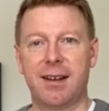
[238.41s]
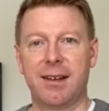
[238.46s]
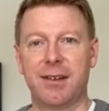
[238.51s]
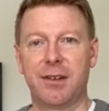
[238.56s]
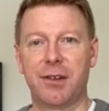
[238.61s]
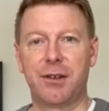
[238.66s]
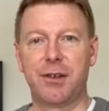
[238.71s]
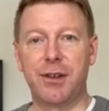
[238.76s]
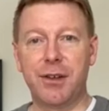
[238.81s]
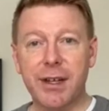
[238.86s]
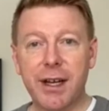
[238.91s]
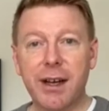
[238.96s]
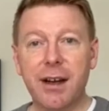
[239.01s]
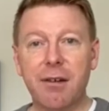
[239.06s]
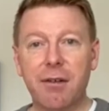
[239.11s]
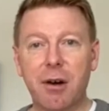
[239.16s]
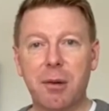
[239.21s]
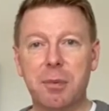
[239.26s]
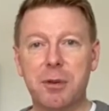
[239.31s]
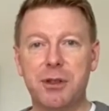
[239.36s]
So today
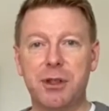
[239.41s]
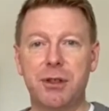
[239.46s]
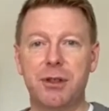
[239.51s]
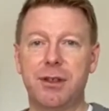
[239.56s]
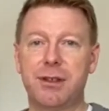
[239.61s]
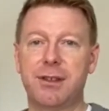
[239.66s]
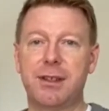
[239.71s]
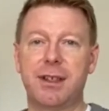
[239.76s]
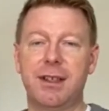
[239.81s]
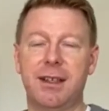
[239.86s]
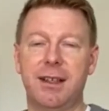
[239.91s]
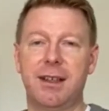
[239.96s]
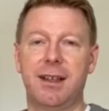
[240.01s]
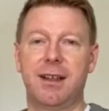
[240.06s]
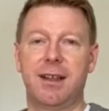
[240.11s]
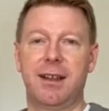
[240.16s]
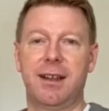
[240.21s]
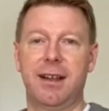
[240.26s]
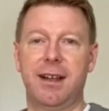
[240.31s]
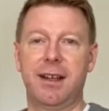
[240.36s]
our opportunity
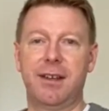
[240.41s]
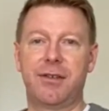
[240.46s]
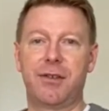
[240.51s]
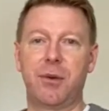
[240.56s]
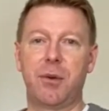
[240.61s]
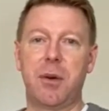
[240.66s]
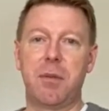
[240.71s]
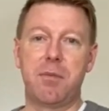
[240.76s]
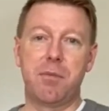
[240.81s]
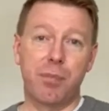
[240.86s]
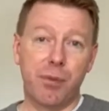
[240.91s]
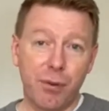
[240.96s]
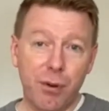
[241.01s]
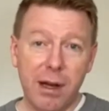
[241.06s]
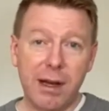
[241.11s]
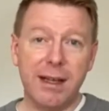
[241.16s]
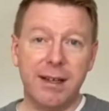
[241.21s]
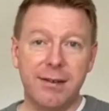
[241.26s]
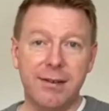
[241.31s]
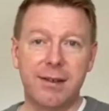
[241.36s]
is to
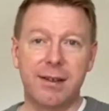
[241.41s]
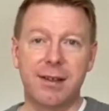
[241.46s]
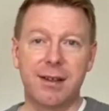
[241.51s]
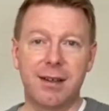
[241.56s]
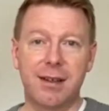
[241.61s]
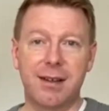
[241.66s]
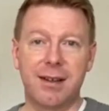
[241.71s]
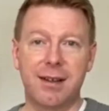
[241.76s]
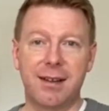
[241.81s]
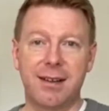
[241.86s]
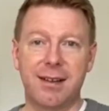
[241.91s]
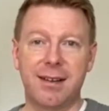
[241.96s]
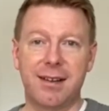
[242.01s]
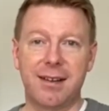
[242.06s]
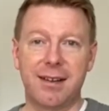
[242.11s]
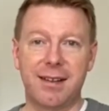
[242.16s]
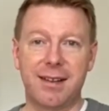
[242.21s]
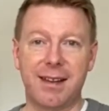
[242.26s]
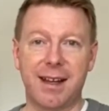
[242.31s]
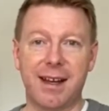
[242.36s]
embrace
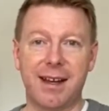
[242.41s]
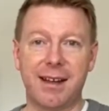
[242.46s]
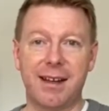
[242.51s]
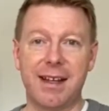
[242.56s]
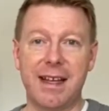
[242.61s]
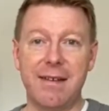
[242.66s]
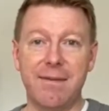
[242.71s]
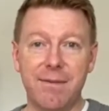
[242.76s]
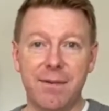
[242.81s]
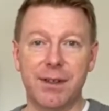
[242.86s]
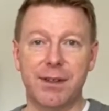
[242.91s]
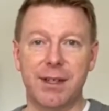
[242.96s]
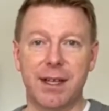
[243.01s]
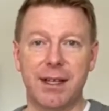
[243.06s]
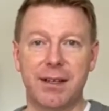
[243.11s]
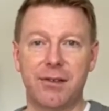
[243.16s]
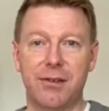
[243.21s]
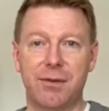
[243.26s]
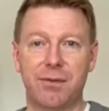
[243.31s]
that invitation